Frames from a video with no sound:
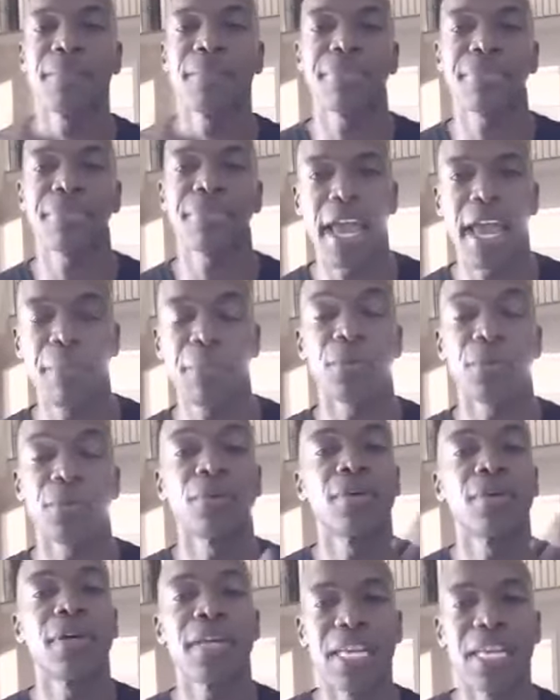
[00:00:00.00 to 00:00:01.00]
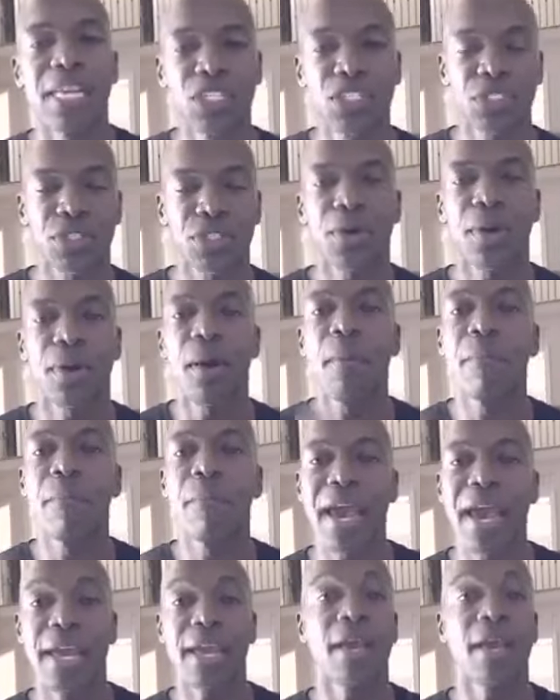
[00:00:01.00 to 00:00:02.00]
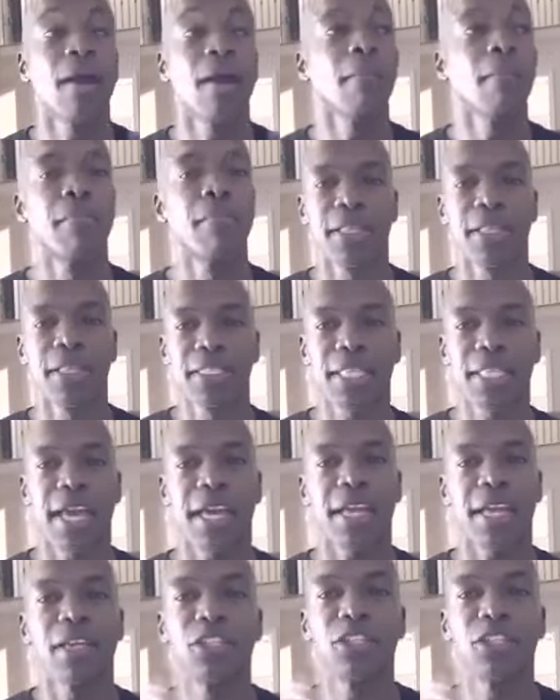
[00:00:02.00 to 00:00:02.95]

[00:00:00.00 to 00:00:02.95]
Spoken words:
April, Easter. May, Mother's Day.